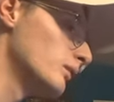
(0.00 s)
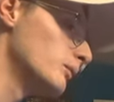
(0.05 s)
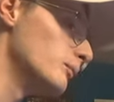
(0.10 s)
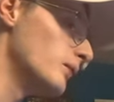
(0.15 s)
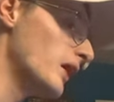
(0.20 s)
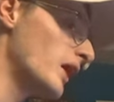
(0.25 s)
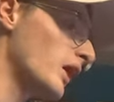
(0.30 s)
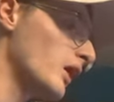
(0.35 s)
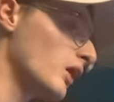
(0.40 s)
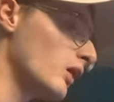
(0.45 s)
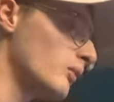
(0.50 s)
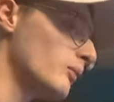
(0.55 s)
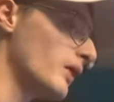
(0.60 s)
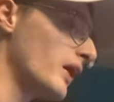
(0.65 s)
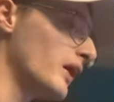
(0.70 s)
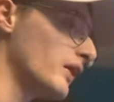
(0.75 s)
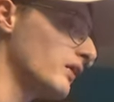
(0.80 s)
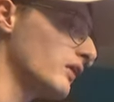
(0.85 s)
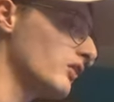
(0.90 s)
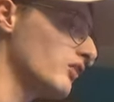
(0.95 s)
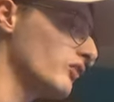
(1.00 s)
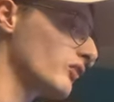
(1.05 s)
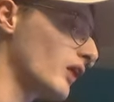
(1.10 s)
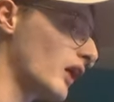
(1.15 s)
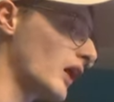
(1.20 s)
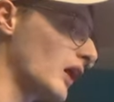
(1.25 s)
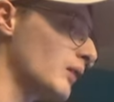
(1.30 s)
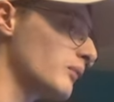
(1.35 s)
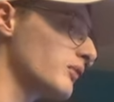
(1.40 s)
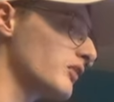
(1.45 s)
Man, oh man, this
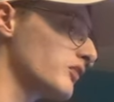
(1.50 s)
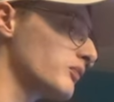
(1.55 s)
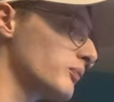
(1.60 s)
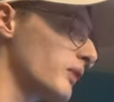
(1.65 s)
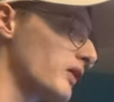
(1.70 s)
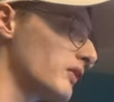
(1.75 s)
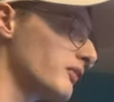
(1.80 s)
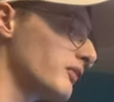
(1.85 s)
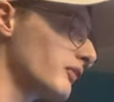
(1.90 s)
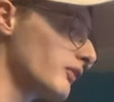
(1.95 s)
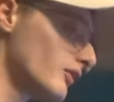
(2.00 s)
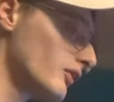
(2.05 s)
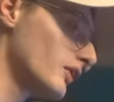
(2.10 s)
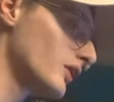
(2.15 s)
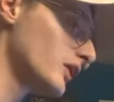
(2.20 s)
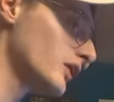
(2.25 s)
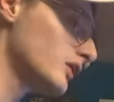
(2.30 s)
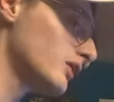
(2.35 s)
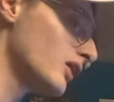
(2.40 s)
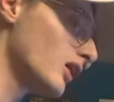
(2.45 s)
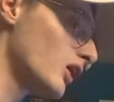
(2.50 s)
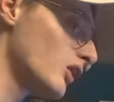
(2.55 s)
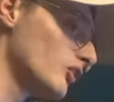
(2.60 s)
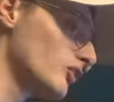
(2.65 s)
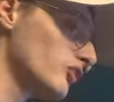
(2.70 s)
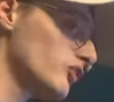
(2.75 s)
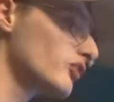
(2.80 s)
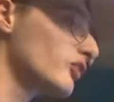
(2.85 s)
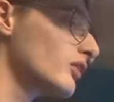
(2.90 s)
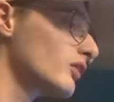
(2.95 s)
game has been really
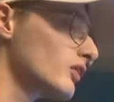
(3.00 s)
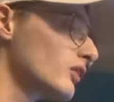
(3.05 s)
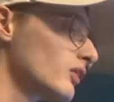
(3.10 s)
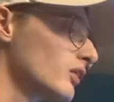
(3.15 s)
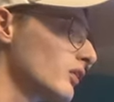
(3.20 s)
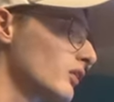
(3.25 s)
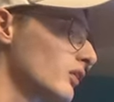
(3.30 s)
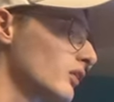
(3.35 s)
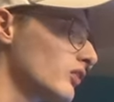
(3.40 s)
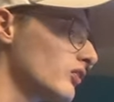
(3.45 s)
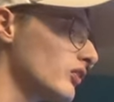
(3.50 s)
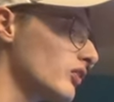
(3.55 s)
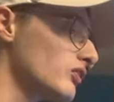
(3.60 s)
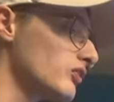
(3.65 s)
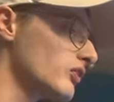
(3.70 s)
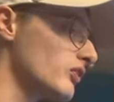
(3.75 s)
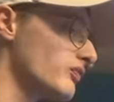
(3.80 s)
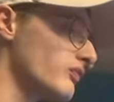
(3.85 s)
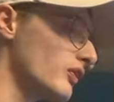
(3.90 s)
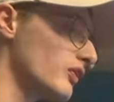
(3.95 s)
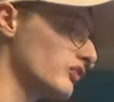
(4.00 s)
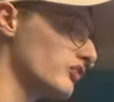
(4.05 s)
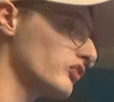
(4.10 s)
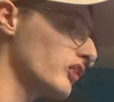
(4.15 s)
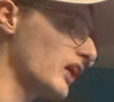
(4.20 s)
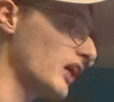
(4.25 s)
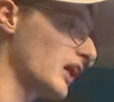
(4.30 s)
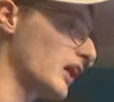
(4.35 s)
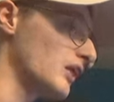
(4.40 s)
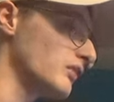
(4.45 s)
close since the first
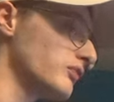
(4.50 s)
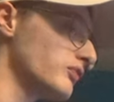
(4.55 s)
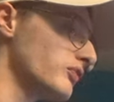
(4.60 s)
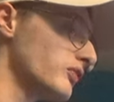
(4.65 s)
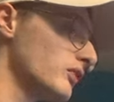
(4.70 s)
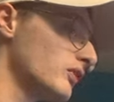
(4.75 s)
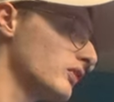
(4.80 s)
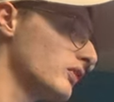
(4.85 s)
half.